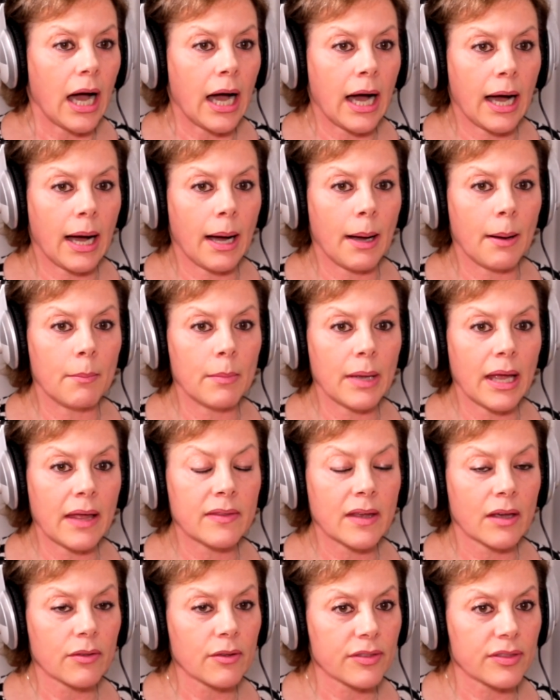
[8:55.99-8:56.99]

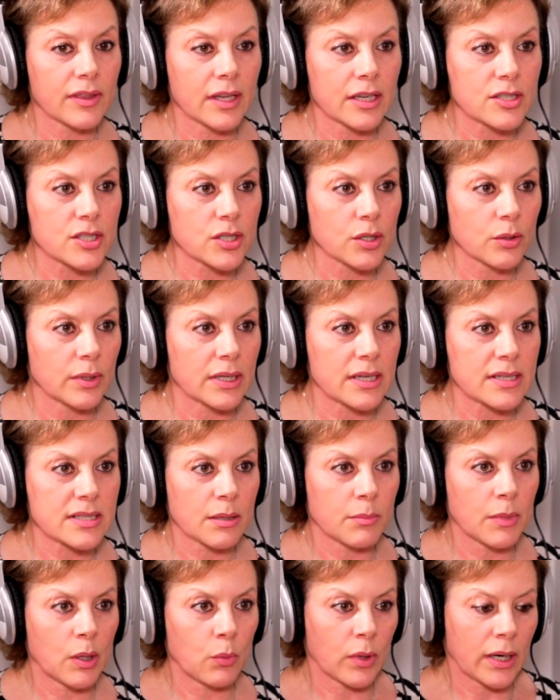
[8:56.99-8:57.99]
And the other thing too is,
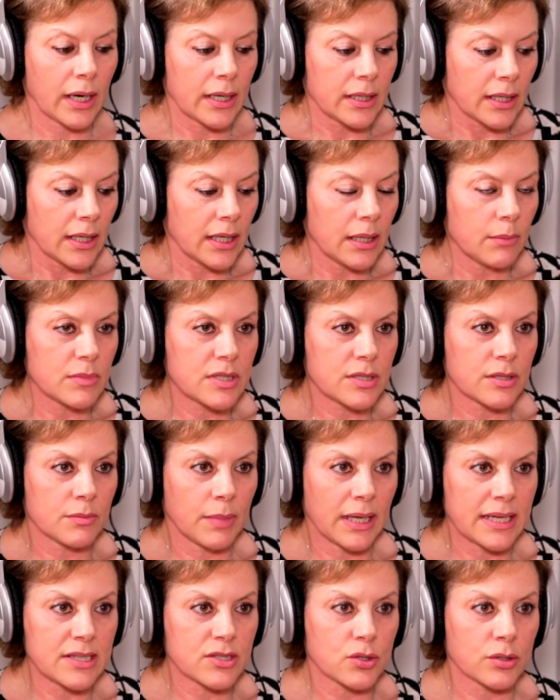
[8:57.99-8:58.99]
when I came to
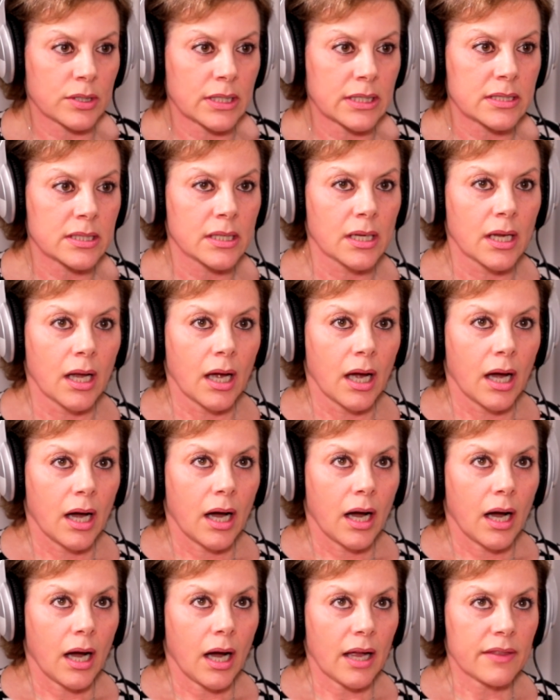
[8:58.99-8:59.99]
Bay Street,
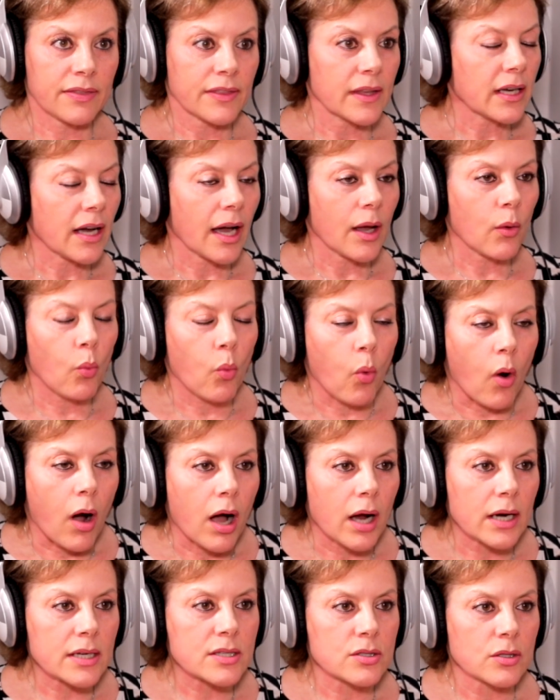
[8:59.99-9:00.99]
I think I
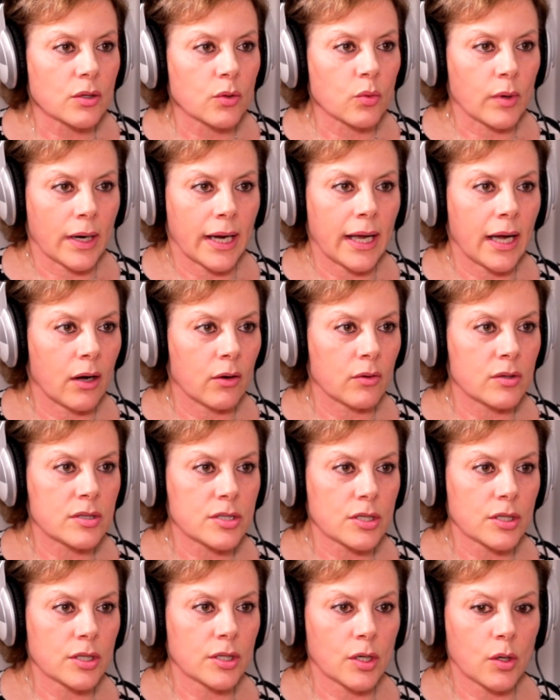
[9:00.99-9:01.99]
walked
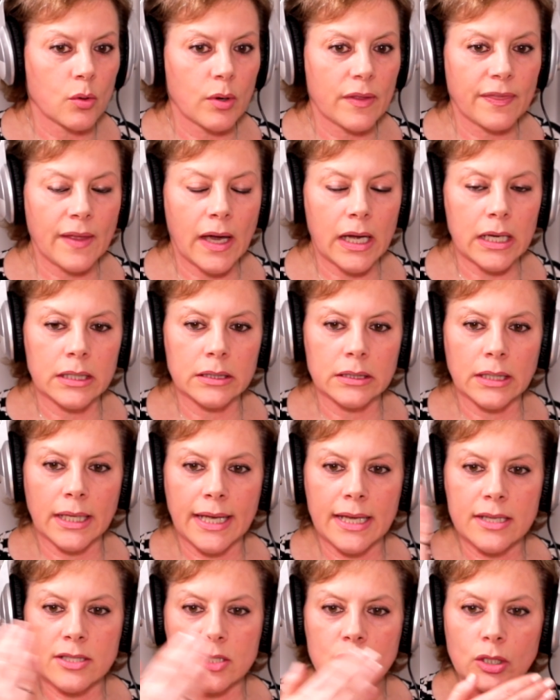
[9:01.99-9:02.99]
around, with that
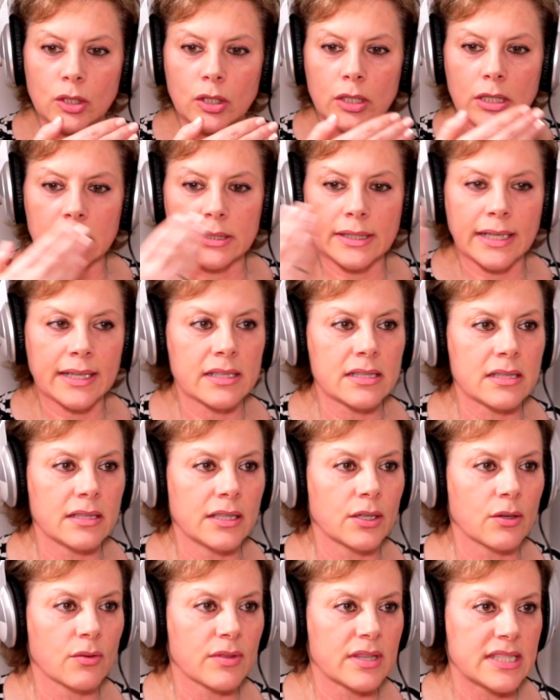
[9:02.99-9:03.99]
glazed look, like,
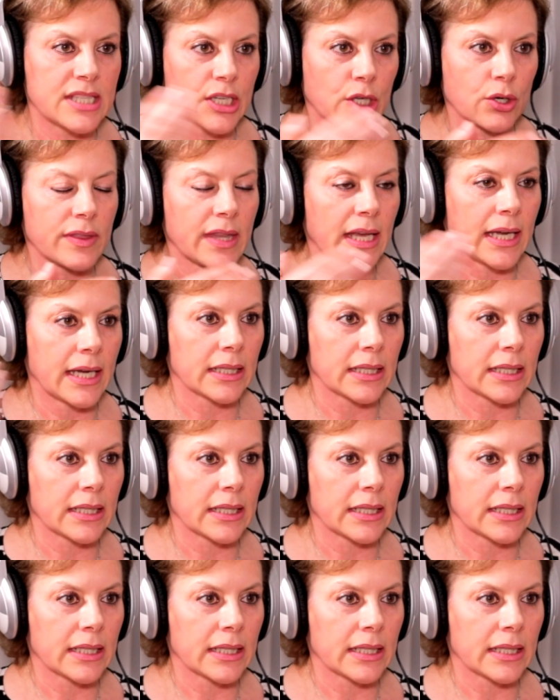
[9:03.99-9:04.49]
the deer in the